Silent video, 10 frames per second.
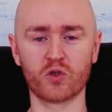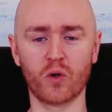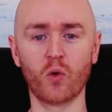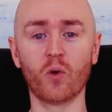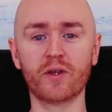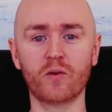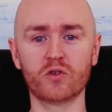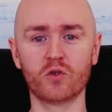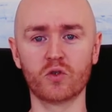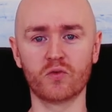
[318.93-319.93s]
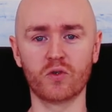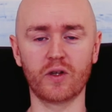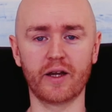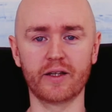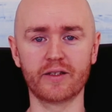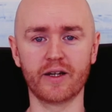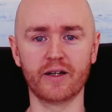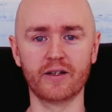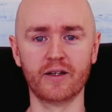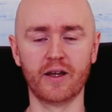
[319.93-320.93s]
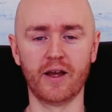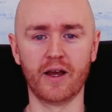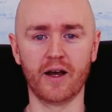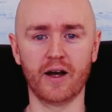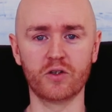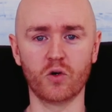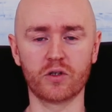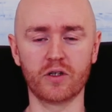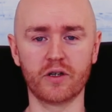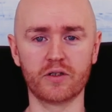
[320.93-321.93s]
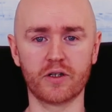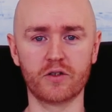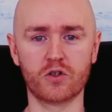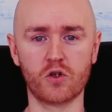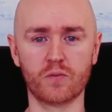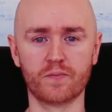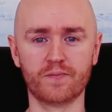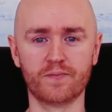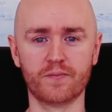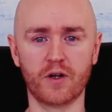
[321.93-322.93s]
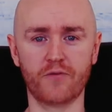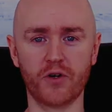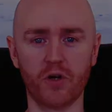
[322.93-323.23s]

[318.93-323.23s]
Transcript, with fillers: So I hope that was useful, and uh, I'll talk to you guys again soon. Bye for